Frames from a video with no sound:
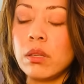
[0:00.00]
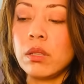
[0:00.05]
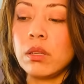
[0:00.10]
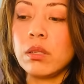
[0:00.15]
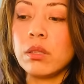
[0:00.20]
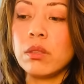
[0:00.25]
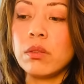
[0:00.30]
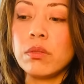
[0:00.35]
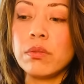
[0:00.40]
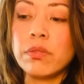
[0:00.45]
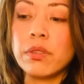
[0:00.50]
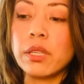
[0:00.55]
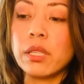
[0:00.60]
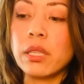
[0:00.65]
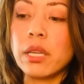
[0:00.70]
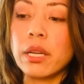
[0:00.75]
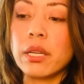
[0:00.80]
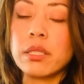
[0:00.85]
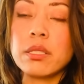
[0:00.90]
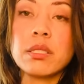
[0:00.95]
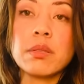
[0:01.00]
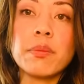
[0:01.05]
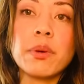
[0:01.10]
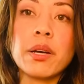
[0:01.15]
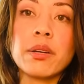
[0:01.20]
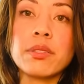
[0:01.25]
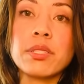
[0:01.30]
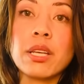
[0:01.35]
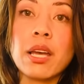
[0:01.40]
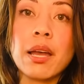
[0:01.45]
You feel like it's
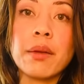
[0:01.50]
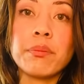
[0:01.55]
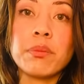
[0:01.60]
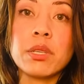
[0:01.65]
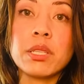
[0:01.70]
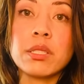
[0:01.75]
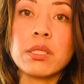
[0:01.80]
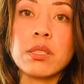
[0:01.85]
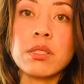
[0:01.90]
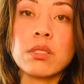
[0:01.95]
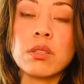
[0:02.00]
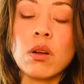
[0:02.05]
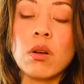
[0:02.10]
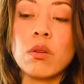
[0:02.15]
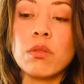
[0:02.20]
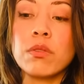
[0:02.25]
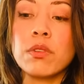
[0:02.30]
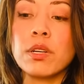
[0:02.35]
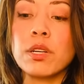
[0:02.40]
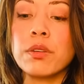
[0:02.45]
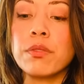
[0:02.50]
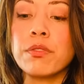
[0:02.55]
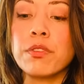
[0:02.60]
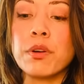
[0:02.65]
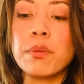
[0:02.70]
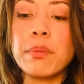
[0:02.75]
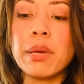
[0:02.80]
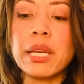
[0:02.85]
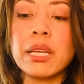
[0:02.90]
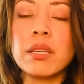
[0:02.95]
about time this is over for
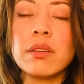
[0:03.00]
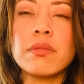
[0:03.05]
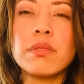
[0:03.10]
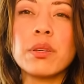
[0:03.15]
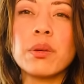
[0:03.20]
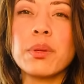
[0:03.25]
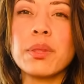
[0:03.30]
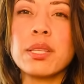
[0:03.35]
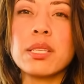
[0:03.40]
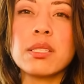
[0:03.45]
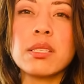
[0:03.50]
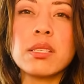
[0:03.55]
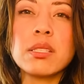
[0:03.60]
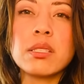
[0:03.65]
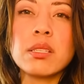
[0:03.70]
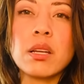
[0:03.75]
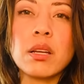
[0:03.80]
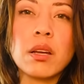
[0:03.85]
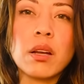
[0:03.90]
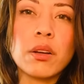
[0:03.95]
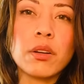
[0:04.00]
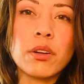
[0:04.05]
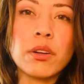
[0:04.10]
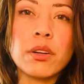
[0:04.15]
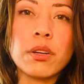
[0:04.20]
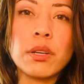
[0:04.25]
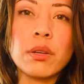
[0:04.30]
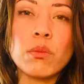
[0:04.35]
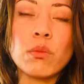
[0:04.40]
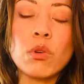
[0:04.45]
many of you, and this isn't a
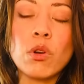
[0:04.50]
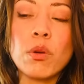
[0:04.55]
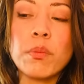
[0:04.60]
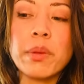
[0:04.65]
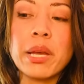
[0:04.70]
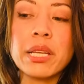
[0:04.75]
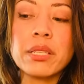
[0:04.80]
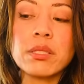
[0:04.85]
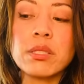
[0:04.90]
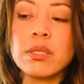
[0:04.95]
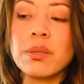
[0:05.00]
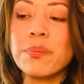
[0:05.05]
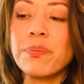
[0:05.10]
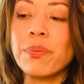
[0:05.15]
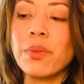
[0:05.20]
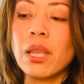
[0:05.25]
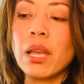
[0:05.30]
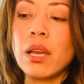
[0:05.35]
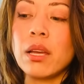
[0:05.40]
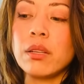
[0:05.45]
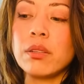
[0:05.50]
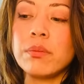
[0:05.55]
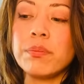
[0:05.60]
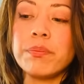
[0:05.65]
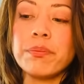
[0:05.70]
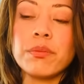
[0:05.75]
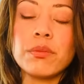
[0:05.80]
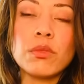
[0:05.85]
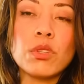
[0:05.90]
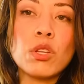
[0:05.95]
current romance.
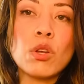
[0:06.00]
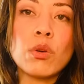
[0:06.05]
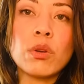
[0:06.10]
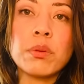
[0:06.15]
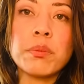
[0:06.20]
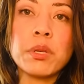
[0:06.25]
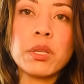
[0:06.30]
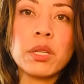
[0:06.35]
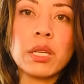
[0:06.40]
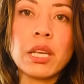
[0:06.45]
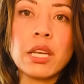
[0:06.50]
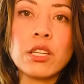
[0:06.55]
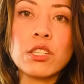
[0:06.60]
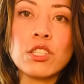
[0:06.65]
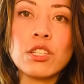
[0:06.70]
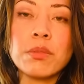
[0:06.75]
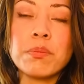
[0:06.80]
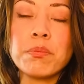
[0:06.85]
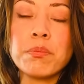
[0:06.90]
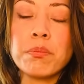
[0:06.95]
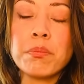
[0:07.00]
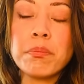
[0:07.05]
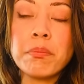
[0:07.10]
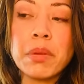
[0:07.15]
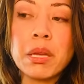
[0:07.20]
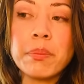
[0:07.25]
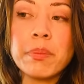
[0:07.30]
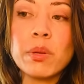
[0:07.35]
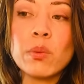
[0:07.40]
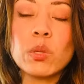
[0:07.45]
No communication
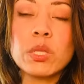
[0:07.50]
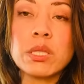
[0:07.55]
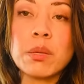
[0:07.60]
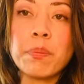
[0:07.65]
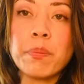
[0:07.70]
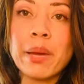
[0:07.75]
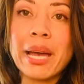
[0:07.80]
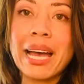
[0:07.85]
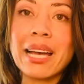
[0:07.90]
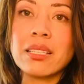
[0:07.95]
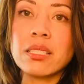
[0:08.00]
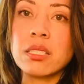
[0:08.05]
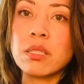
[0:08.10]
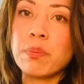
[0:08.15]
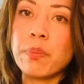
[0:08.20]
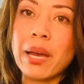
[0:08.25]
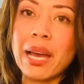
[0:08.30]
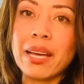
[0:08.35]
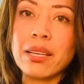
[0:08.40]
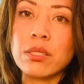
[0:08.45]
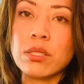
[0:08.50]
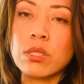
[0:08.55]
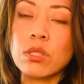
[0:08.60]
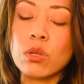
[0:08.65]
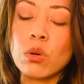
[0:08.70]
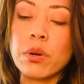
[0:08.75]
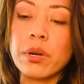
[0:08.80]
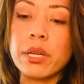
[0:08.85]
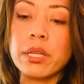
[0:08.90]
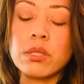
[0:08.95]
maybe was a past
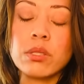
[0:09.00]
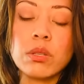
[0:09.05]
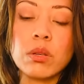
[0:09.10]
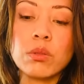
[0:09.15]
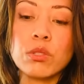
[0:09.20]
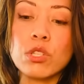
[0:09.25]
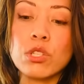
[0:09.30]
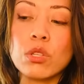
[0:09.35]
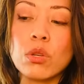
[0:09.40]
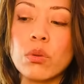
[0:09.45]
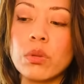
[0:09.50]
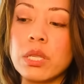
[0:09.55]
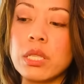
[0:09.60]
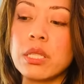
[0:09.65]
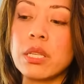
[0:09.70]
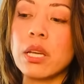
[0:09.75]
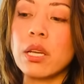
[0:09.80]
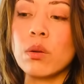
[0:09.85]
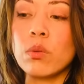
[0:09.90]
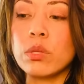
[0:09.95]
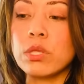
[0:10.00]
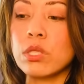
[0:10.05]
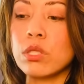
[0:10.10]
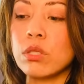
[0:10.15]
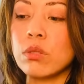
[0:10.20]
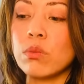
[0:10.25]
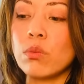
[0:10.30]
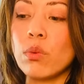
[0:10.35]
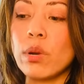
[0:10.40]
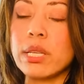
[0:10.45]
story. So just only take what's
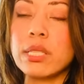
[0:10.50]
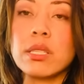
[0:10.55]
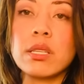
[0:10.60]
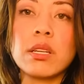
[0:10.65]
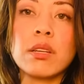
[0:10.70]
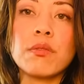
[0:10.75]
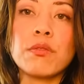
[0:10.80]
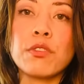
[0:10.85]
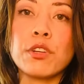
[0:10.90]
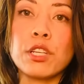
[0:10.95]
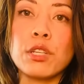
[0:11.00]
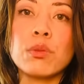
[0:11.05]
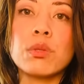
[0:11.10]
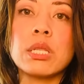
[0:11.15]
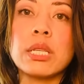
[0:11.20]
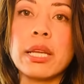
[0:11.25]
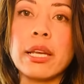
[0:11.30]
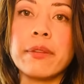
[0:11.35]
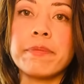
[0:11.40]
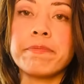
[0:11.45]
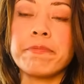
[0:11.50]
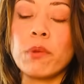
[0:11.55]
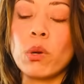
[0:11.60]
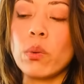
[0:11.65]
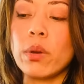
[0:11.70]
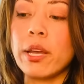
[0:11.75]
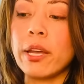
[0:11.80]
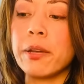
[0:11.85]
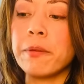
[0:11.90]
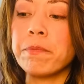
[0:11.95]
resonant for you today,
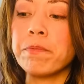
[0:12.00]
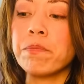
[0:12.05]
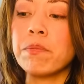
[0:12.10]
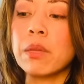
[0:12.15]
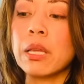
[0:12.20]
okay?